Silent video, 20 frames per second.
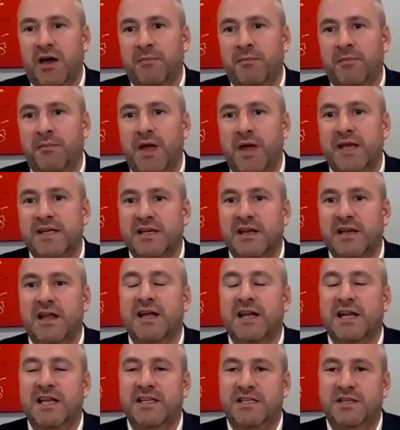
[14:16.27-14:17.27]
It's
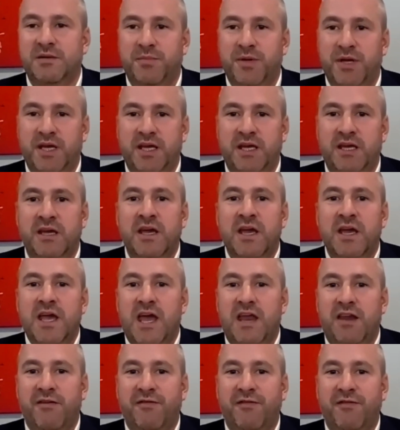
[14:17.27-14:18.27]
likely to be
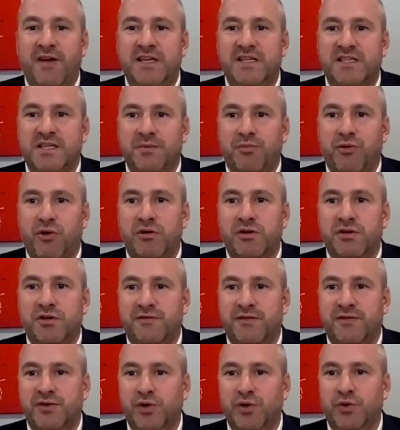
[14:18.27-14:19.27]
in a phased approach
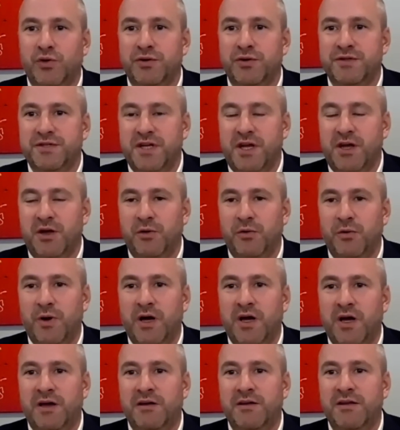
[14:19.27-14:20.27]
for sure.
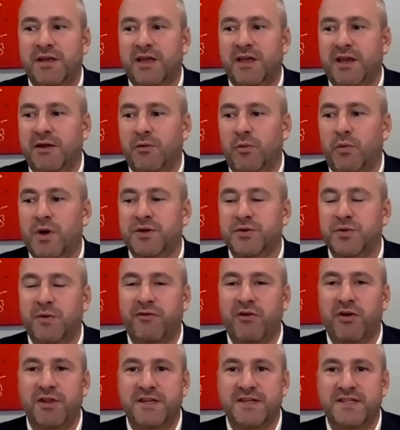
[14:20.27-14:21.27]
So, whilst we've
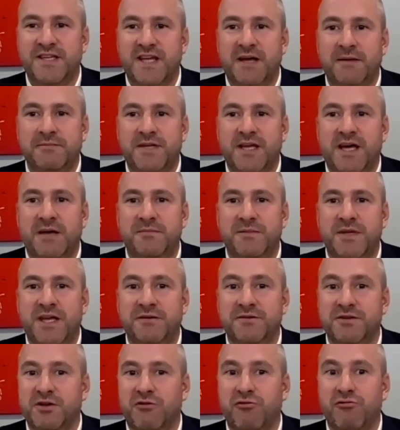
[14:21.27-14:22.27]
got this downtime,
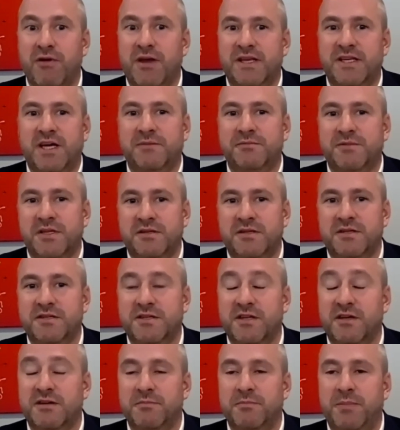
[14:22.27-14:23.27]
now's a great time to
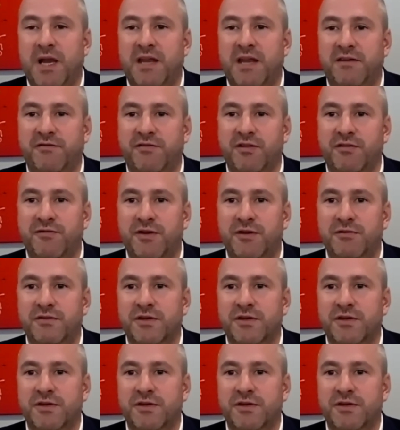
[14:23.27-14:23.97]
start planning for the future.